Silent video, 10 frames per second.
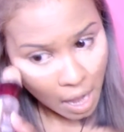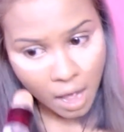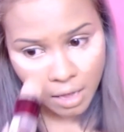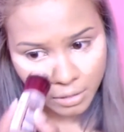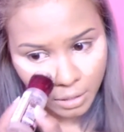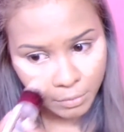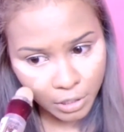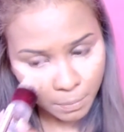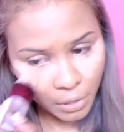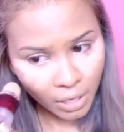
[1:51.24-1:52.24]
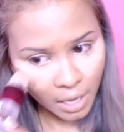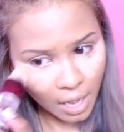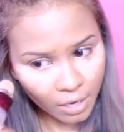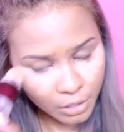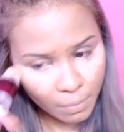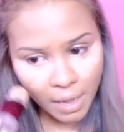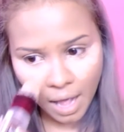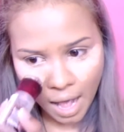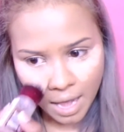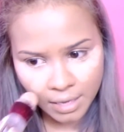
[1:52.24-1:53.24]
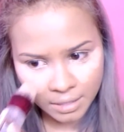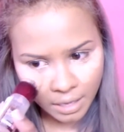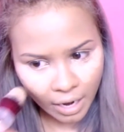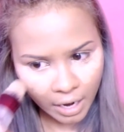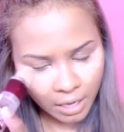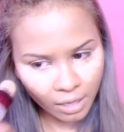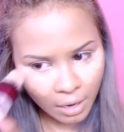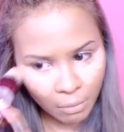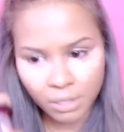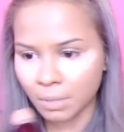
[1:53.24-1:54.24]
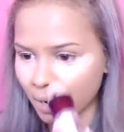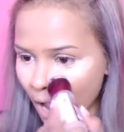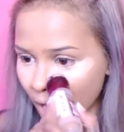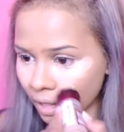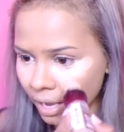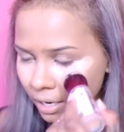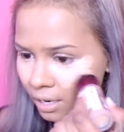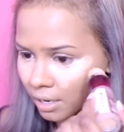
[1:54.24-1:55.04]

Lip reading: So I'm just putting it under my eyes in the area that I want to be highlighted.